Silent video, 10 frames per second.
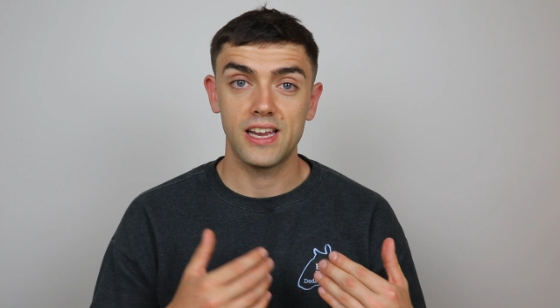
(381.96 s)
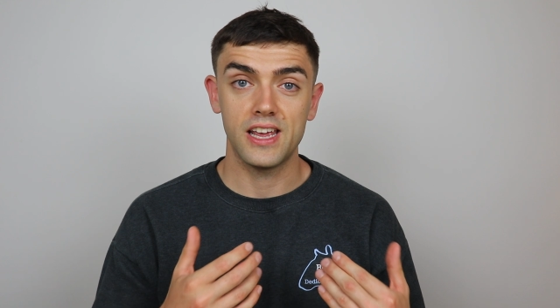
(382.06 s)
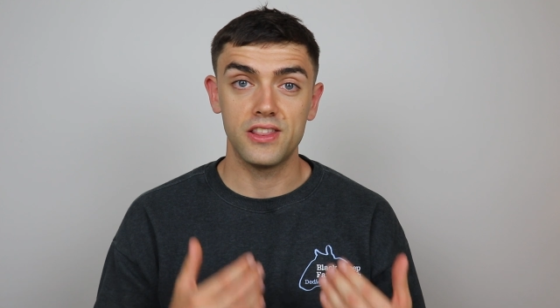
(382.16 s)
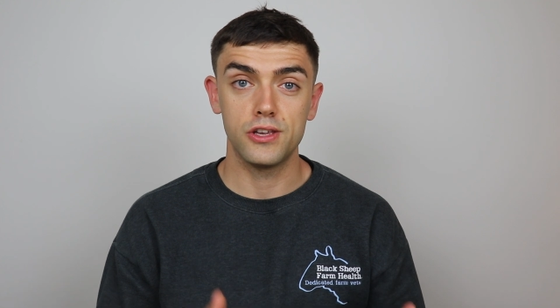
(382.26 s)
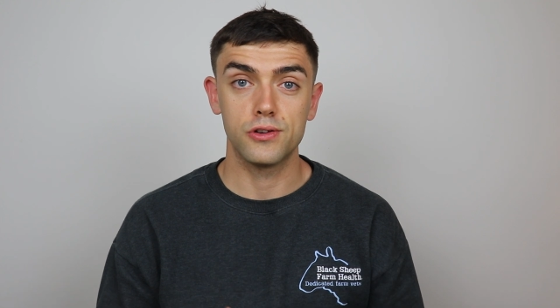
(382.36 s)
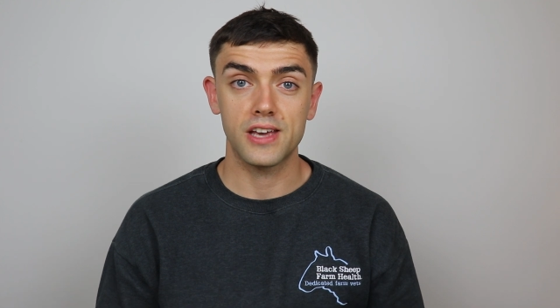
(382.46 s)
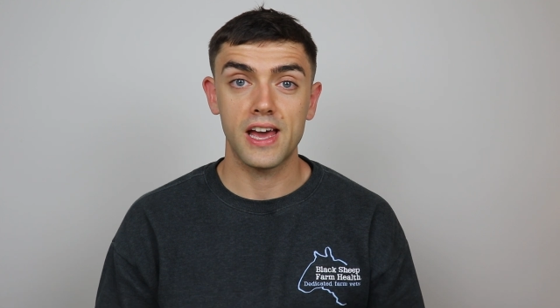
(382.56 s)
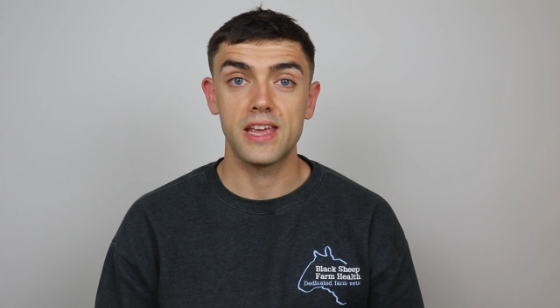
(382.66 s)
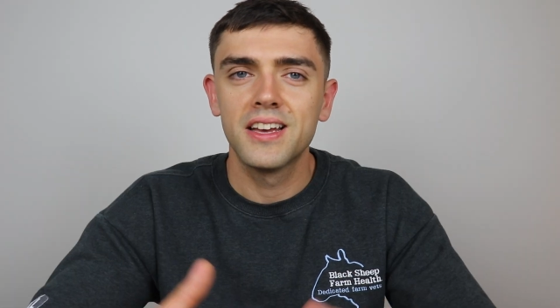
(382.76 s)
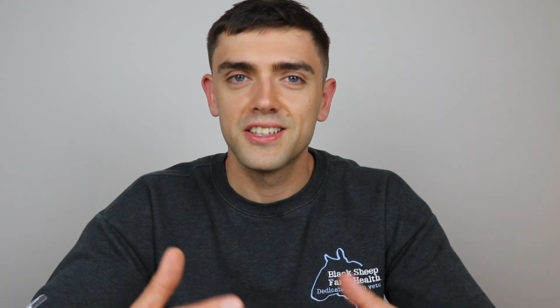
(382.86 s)
in the
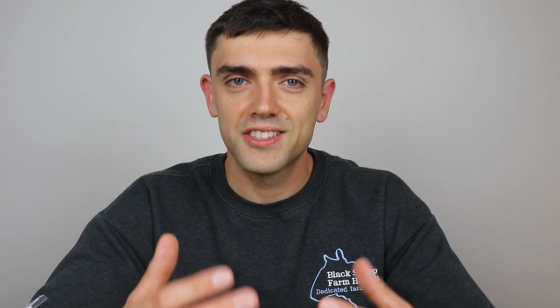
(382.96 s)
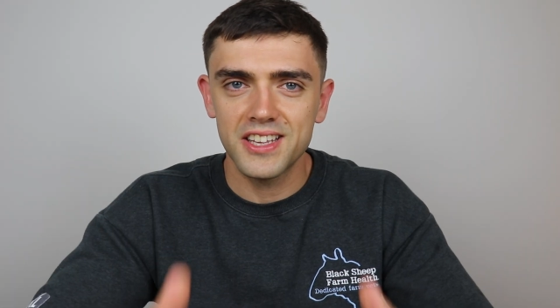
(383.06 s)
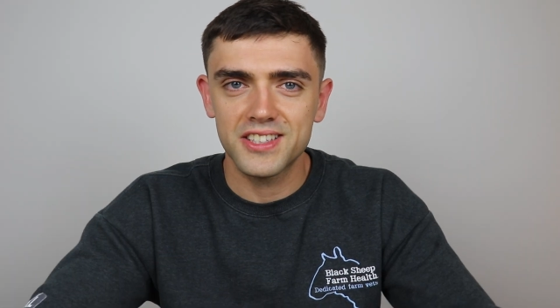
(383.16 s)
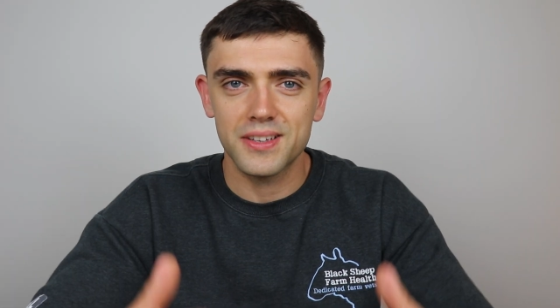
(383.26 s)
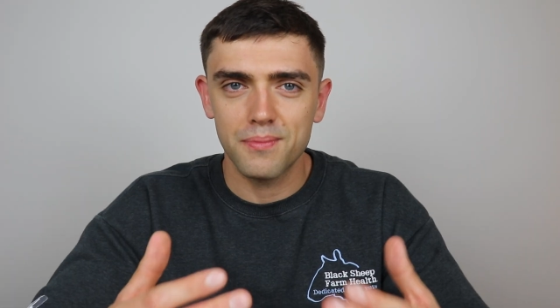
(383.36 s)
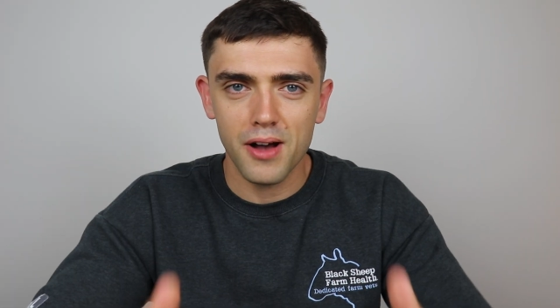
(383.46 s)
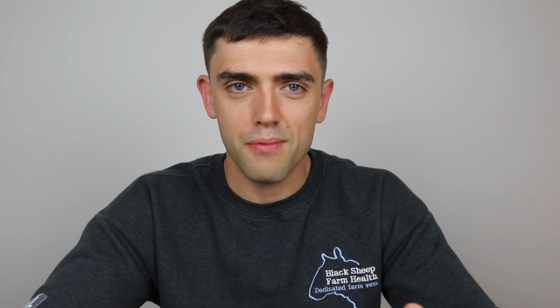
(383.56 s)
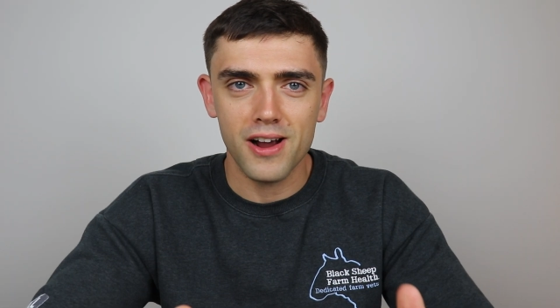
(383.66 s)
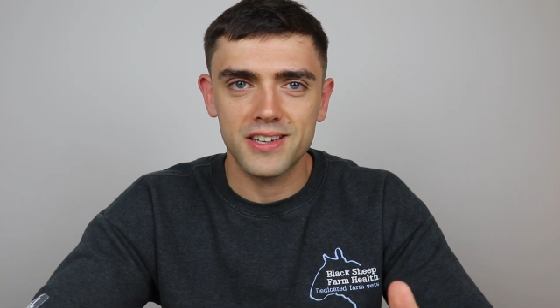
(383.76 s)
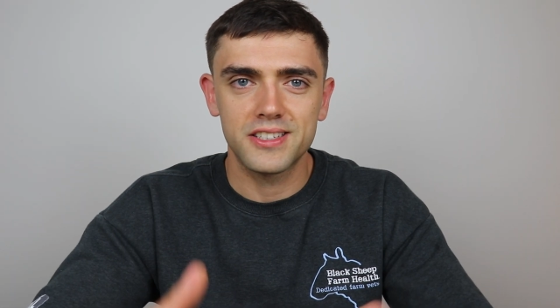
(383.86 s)
UK. Since my
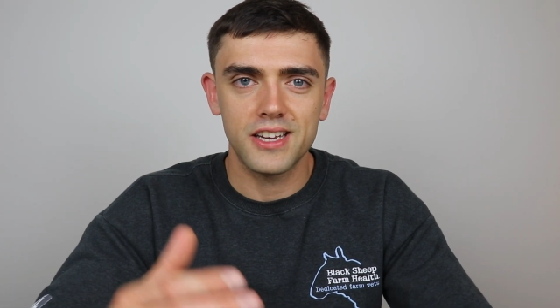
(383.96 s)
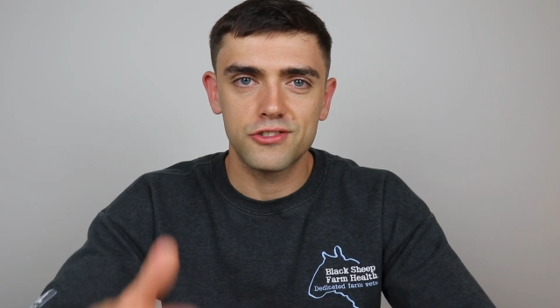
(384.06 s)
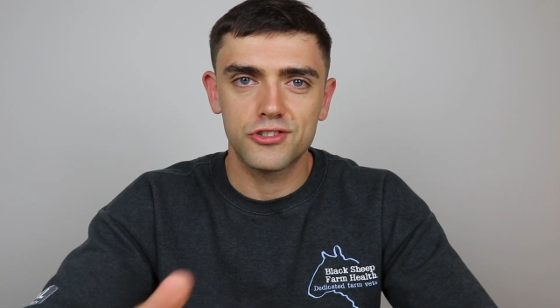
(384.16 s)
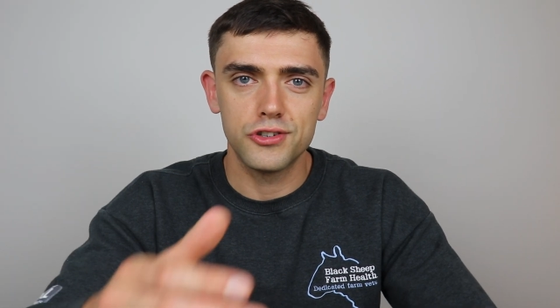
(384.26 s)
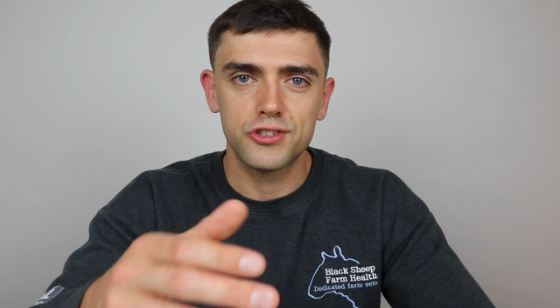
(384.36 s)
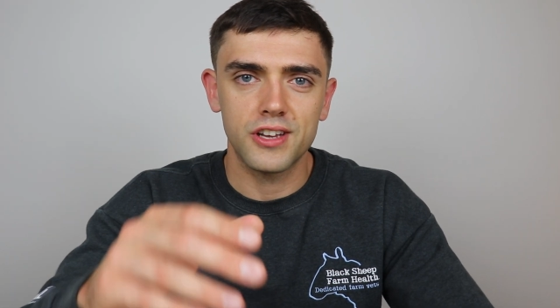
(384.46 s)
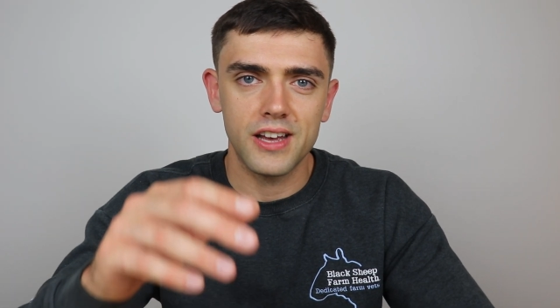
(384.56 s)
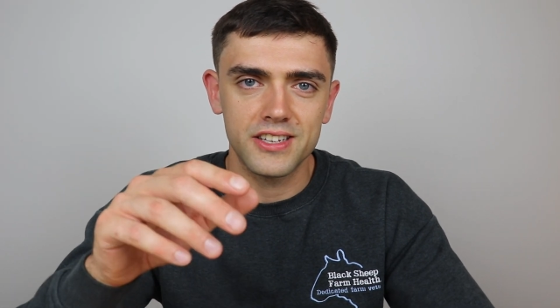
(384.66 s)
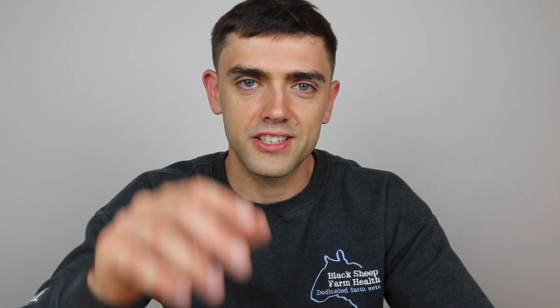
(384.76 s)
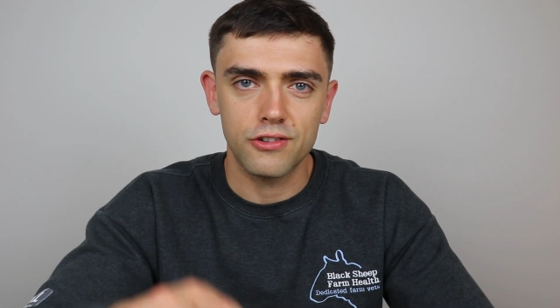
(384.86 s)
practice introduced
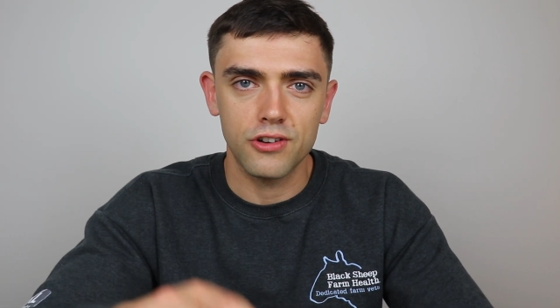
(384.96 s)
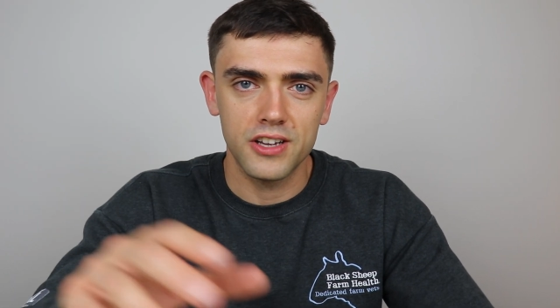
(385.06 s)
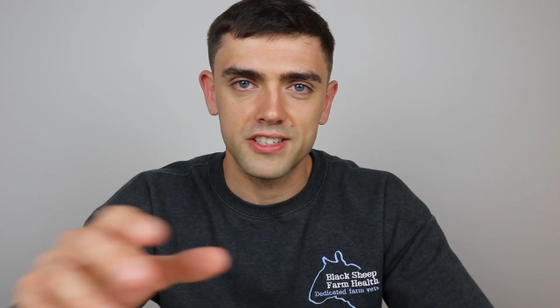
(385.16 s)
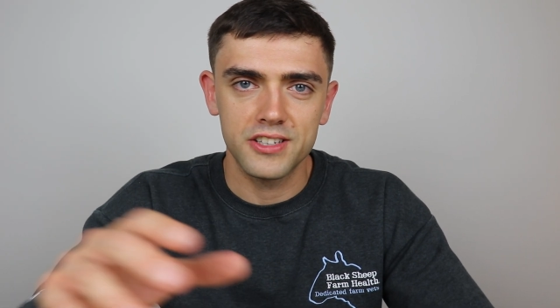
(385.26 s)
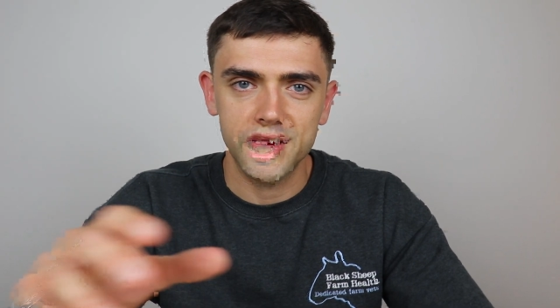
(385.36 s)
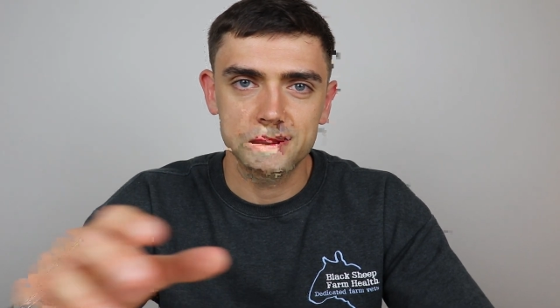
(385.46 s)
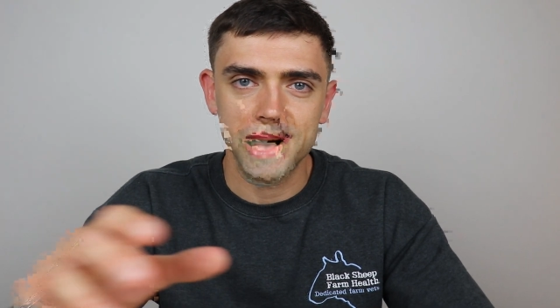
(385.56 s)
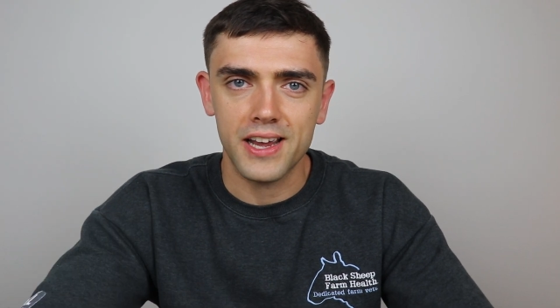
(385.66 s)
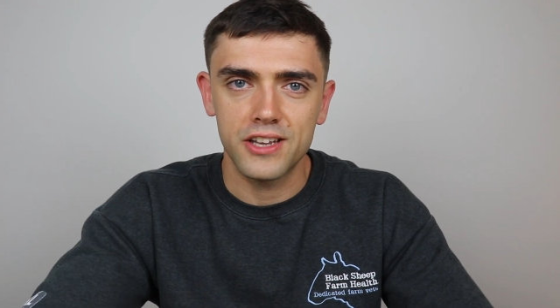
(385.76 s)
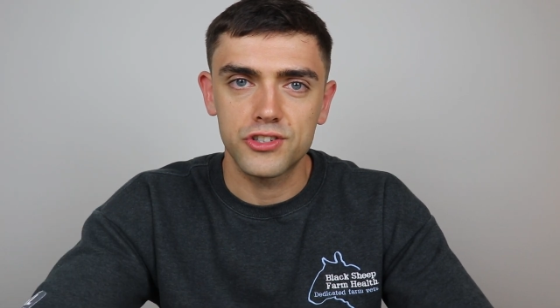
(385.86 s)
a synchronized AI
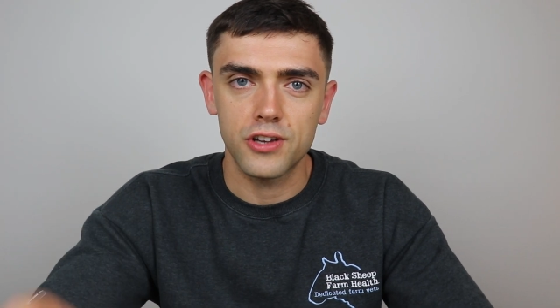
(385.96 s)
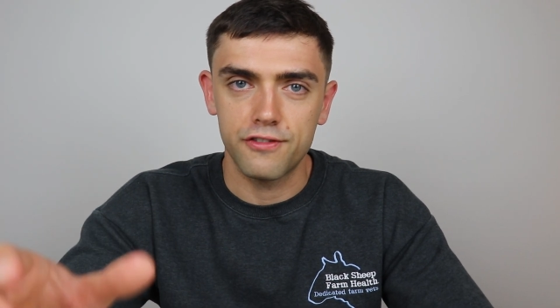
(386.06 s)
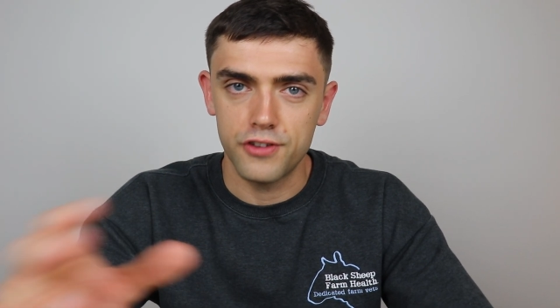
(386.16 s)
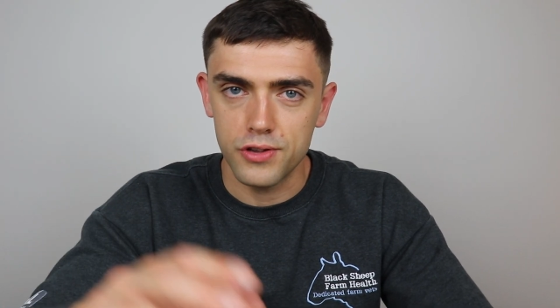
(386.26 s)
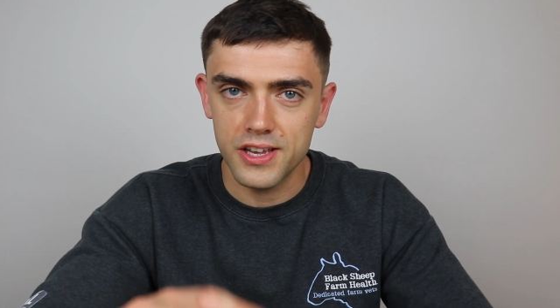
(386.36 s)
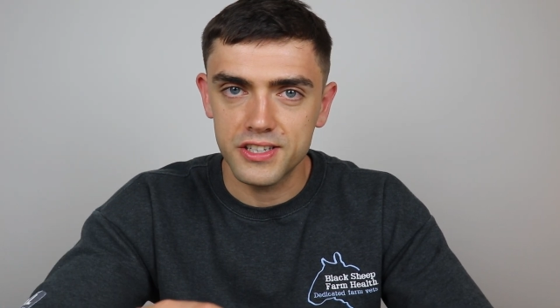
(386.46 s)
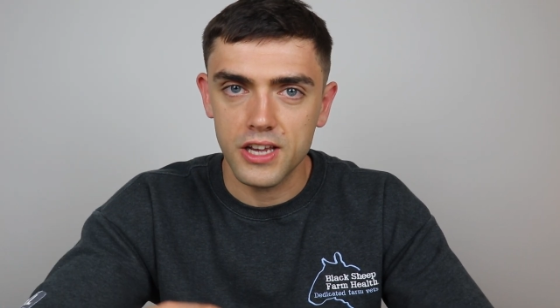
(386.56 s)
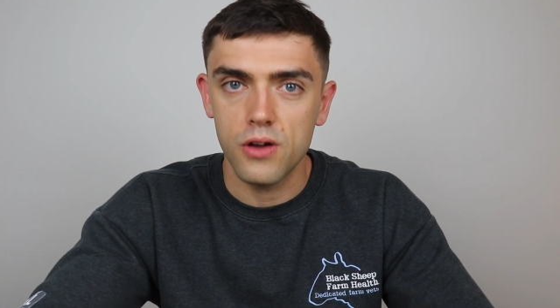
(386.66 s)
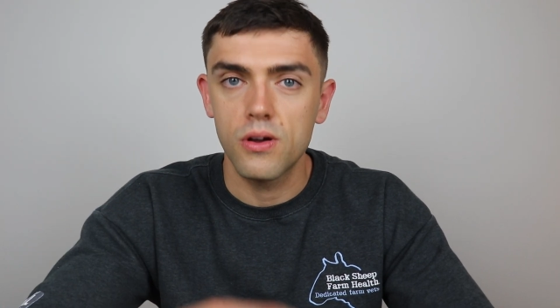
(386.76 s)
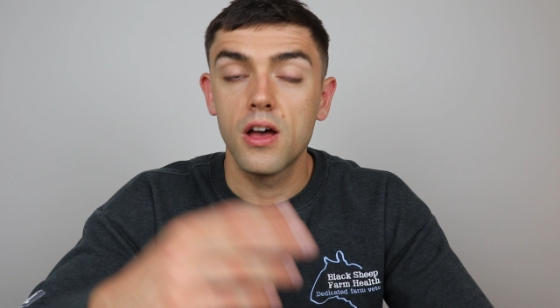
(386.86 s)
package a few years
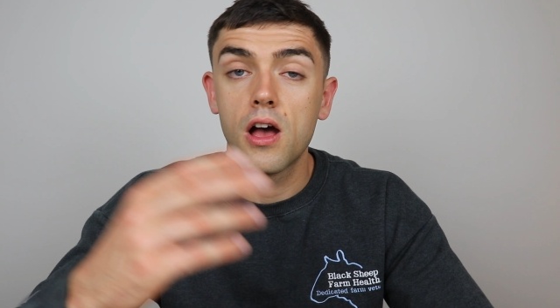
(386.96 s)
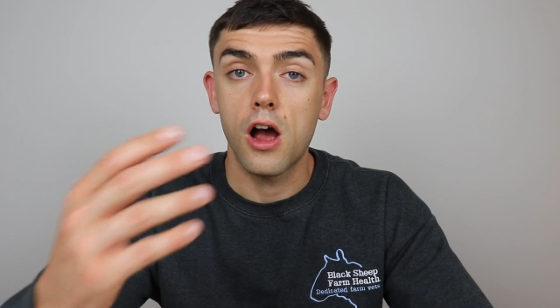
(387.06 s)
ago,